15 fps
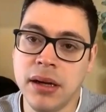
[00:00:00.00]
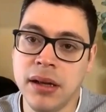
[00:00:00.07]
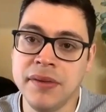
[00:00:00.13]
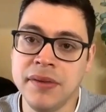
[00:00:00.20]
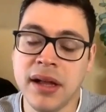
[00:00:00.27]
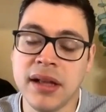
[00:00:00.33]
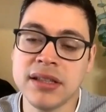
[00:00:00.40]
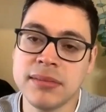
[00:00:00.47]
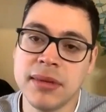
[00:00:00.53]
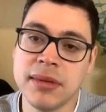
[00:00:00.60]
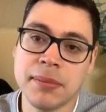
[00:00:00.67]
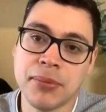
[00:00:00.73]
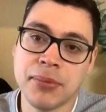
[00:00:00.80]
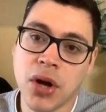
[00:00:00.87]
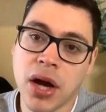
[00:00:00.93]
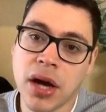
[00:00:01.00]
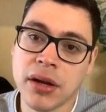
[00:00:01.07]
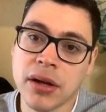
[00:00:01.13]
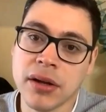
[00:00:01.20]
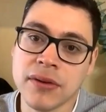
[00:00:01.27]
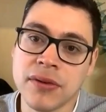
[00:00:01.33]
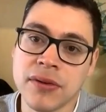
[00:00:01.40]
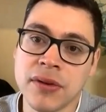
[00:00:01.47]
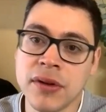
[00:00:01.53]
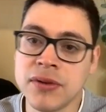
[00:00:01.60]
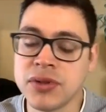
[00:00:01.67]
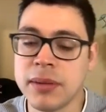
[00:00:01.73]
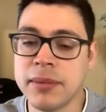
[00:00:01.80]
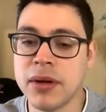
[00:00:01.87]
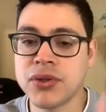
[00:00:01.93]
of the ultimate product.
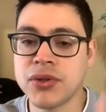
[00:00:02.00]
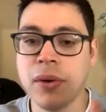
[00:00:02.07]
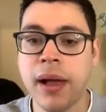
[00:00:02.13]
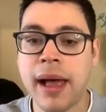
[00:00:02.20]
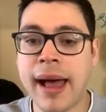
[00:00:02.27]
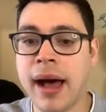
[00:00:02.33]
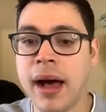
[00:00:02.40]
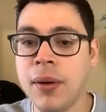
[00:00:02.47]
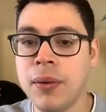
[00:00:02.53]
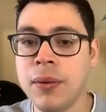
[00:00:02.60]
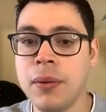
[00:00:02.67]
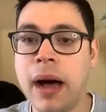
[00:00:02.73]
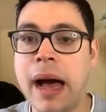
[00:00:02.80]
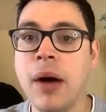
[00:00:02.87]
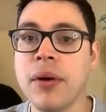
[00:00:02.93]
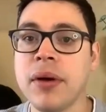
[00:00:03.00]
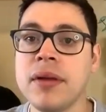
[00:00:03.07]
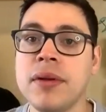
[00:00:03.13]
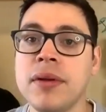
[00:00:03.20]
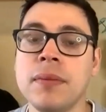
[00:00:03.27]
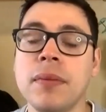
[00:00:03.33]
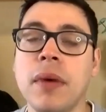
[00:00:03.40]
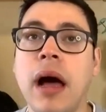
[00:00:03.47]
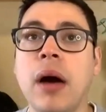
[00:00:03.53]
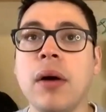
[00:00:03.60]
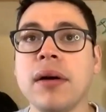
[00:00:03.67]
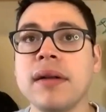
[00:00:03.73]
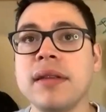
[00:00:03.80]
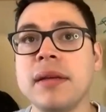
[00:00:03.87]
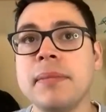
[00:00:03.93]
So I'm not sure how how can you, how
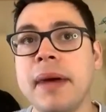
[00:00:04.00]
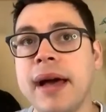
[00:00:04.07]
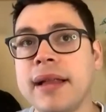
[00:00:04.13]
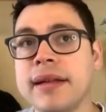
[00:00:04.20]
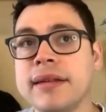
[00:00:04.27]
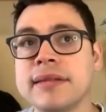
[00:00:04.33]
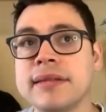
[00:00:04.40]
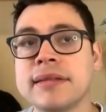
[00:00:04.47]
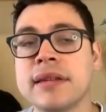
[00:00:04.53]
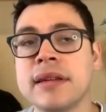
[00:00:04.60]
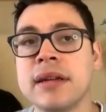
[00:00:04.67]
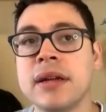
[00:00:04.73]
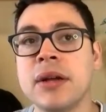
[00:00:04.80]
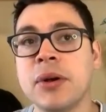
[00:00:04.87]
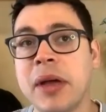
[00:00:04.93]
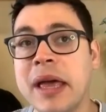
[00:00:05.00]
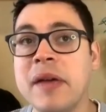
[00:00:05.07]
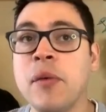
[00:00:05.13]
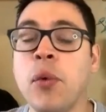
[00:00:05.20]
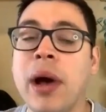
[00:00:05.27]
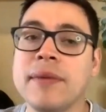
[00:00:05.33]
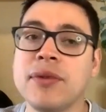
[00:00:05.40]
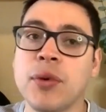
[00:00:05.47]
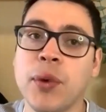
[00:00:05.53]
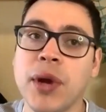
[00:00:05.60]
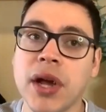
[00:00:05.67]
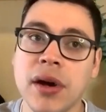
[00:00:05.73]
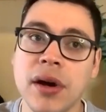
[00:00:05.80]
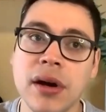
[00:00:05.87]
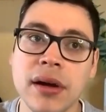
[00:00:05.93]
can they balance okay, you will have to
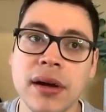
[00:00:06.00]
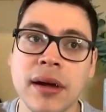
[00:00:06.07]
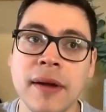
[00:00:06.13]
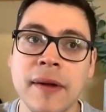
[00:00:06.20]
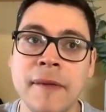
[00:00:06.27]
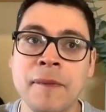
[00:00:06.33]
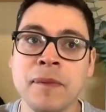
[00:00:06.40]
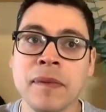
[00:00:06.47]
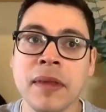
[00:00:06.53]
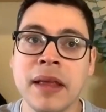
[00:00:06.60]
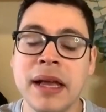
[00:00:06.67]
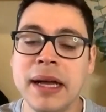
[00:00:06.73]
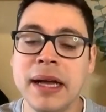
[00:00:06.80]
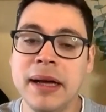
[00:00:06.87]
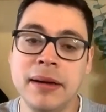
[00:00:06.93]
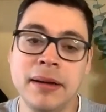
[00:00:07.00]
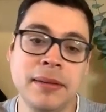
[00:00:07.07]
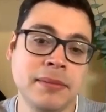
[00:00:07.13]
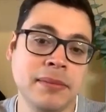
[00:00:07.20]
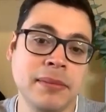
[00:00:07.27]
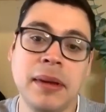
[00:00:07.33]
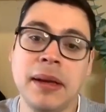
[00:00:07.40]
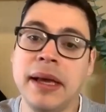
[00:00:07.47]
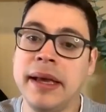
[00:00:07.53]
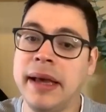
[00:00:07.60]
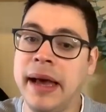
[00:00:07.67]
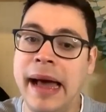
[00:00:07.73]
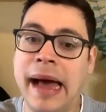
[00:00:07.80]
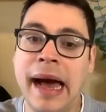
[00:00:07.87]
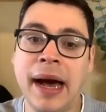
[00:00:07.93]
recook, um,
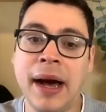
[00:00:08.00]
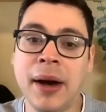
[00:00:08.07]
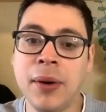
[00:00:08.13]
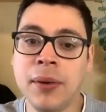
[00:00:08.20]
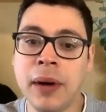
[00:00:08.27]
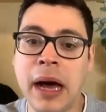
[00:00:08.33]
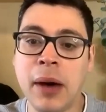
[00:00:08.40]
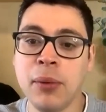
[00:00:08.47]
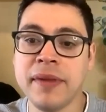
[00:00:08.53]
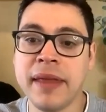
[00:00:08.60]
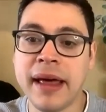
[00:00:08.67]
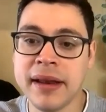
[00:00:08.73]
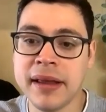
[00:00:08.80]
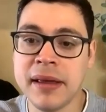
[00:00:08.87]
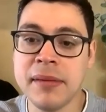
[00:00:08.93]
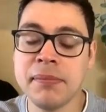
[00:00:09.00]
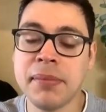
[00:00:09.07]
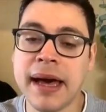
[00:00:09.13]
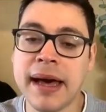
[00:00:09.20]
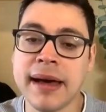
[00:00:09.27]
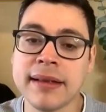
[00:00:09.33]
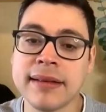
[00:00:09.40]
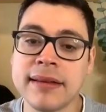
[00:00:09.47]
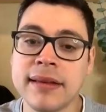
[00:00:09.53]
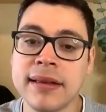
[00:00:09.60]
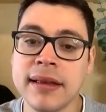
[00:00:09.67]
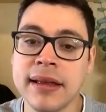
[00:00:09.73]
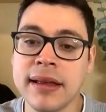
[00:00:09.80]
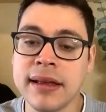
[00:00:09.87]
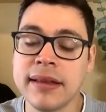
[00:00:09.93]
how how would that impact
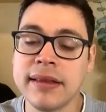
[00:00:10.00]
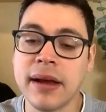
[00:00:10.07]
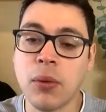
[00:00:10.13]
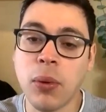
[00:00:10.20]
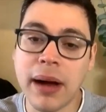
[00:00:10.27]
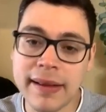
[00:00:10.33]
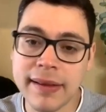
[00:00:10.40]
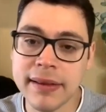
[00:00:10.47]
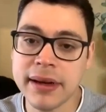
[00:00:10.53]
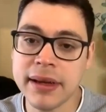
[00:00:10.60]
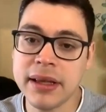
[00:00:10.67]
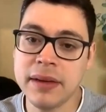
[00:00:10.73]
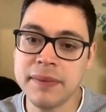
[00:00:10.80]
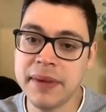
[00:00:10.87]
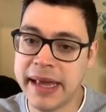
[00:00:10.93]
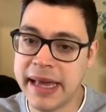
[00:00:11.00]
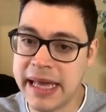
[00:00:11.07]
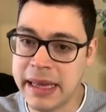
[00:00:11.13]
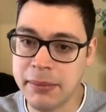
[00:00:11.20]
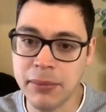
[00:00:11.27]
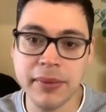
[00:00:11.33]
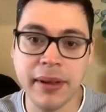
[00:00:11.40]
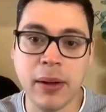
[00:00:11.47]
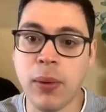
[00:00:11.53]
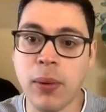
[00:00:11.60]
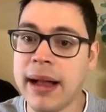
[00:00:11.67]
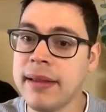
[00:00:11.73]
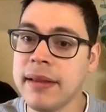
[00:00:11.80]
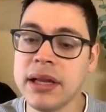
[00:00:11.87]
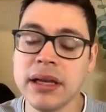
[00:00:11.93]
the quality of the ham, the
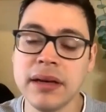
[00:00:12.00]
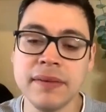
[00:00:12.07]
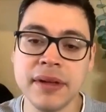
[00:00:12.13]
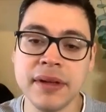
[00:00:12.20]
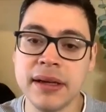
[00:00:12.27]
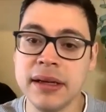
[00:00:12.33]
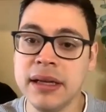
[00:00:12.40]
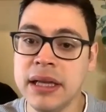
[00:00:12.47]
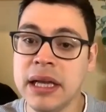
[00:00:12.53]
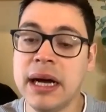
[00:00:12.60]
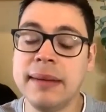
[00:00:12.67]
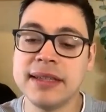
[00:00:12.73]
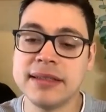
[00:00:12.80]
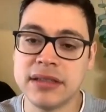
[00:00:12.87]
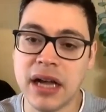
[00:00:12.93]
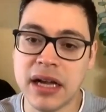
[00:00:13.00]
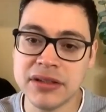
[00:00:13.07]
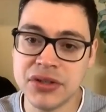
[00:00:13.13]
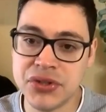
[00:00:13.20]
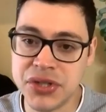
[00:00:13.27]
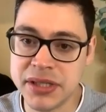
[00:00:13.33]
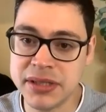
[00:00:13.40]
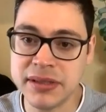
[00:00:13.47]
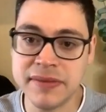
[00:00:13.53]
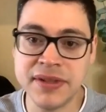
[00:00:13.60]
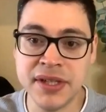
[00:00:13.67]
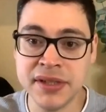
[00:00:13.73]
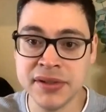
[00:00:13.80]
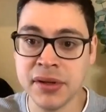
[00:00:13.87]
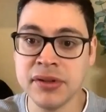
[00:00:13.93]
quality of the of the sausages? Is
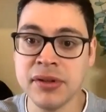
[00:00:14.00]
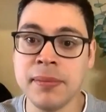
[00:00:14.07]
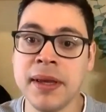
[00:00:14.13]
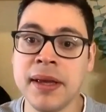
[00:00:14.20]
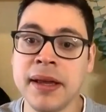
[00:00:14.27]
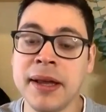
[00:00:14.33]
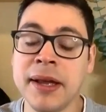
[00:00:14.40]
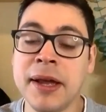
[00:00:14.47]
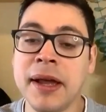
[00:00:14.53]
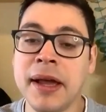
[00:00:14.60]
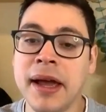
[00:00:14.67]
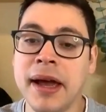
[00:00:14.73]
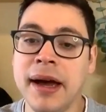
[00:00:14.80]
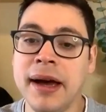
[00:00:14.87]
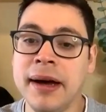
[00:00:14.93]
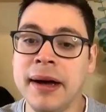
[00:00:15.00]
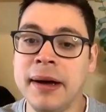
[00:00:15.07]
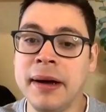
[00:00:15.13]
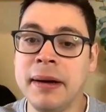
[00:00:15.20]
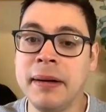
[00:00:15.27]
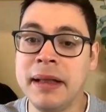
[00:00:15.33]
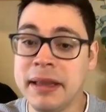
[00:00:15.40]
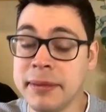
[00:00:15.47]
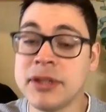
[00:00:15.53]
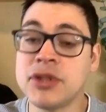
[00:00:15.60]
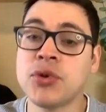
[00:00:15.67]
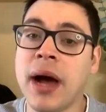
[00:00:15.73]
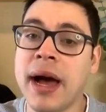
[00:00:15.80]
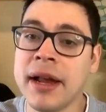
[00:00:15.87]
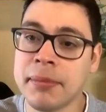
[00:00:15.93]
this going to be uh, a little bit
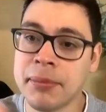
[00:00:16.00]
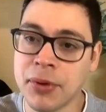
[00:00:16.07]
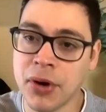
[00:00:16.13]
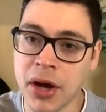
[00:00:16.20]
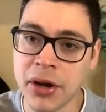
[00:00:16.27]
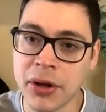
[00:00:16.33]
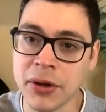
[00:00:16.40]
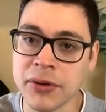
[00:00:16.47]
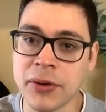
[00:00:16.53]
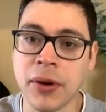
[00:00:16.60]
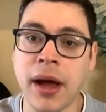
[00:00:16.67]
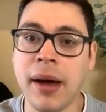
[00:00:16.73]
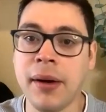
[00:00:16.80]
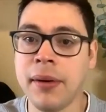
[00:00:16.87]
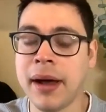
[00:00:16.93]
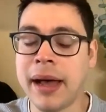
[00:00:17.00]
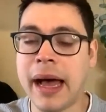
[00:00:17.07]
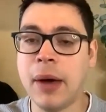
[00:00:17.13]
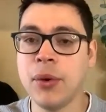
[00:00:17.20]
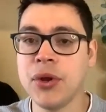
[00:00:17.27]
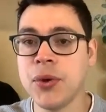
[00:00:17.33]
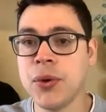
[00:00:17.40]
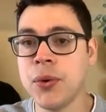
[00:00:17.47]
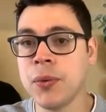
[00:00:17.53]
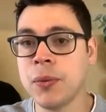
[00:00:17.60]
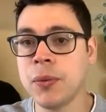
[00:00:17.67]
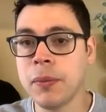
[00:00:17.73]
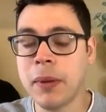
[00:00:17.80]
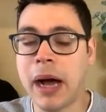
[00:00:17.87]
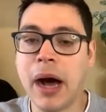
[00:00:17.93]
drier product, or how how do you
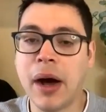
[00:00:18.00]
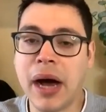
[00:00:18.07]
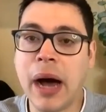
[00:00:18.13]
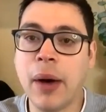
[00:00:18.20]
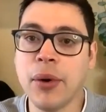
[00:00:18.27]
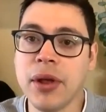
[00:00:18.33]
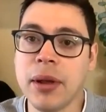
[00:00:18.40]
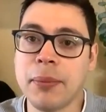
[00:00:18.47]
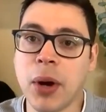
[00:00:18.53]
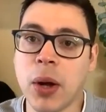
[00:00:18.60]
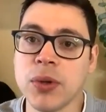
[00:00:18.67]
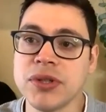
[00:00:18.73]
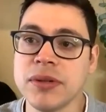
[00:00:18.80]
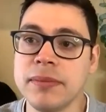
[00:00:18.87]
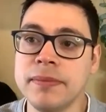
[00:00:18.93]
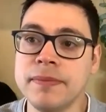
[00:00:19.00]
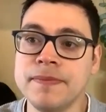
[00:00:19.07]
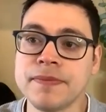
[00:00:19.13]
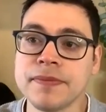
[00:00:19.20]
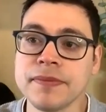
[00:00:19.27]
how do you approach them?